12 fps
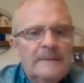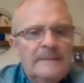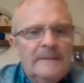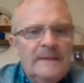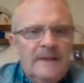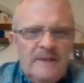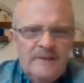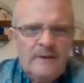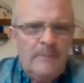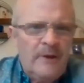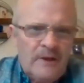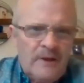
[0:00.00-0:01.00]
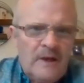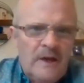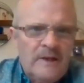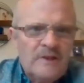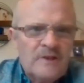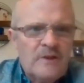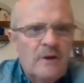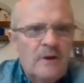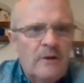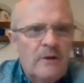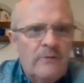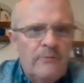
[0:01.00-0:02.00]
He's an American guy. He's called
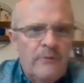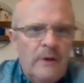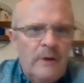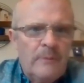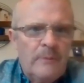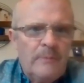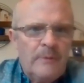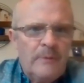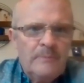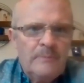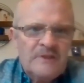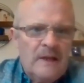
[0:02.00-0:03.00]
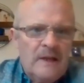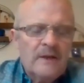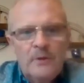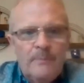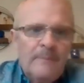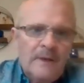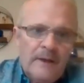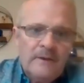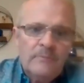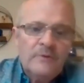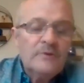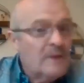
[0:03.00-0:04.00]
Robert Mizzell. I'm going to put a band behind him.
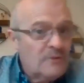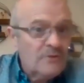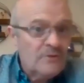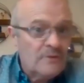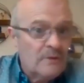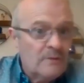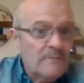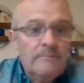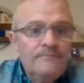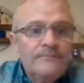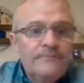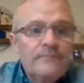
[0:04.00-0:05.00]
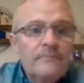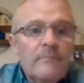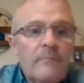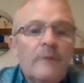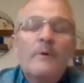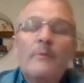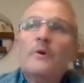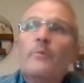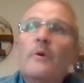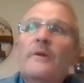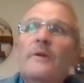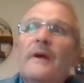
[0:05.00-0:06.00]
Would you be interested? And we went up
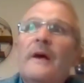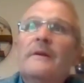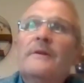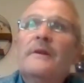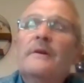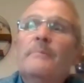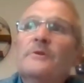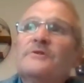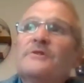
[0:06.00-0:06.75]
one day and did a busk